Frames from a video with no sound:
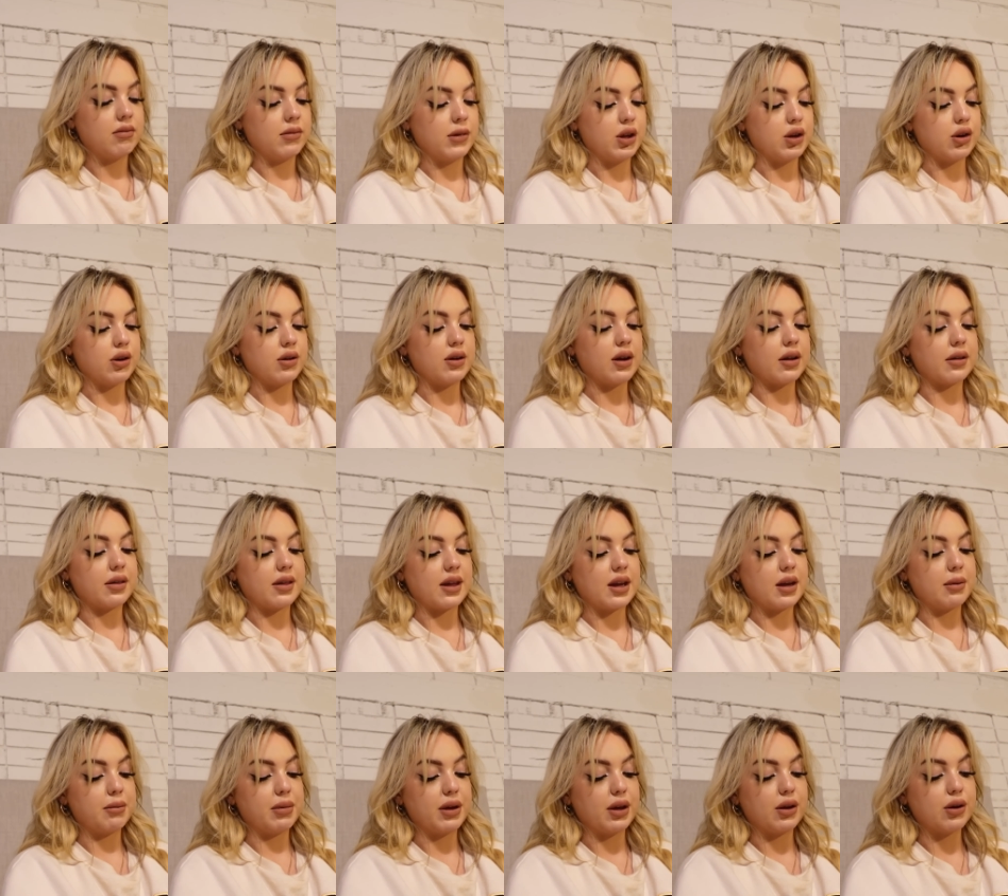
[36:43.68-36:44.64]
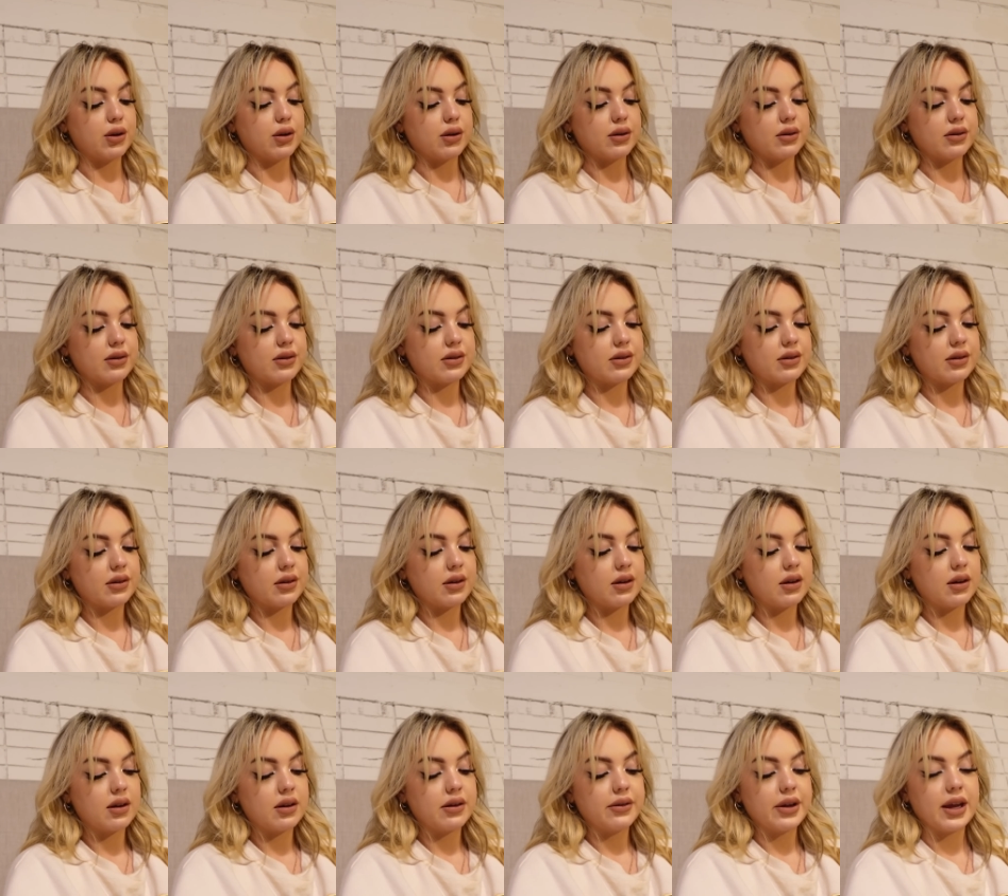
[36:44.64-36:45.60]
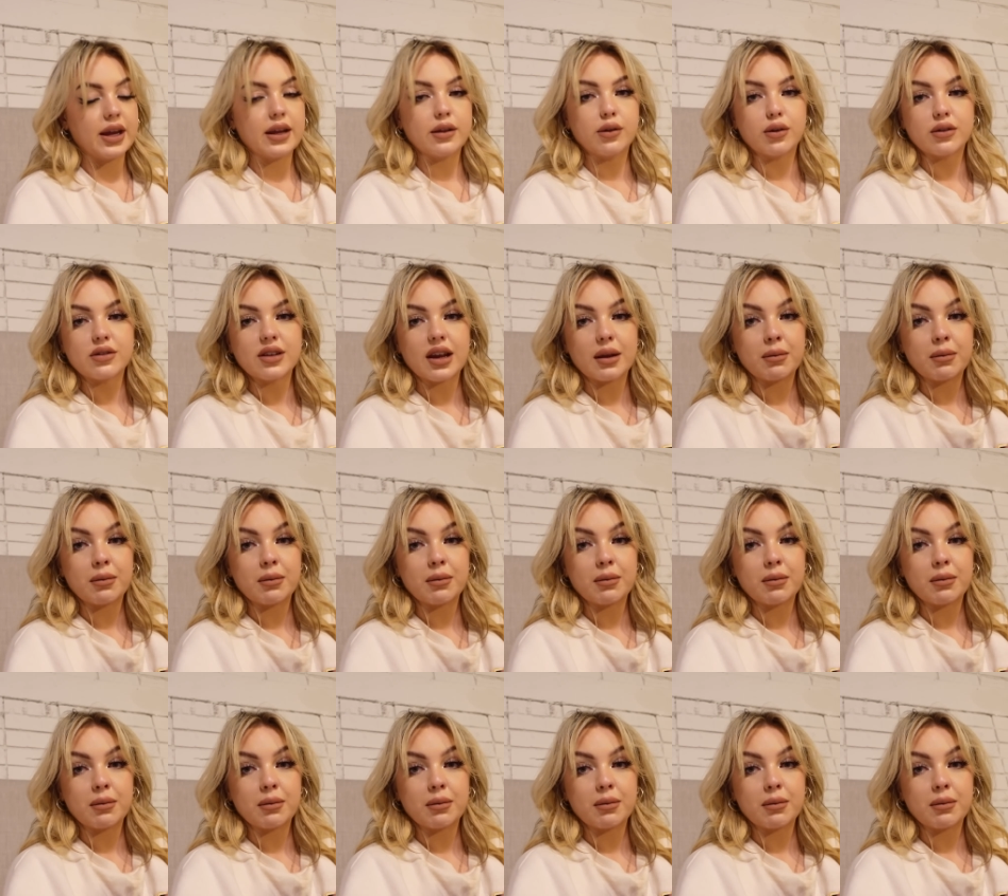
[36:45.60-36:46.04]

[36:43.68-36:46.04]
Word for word: you know, nothing because it looks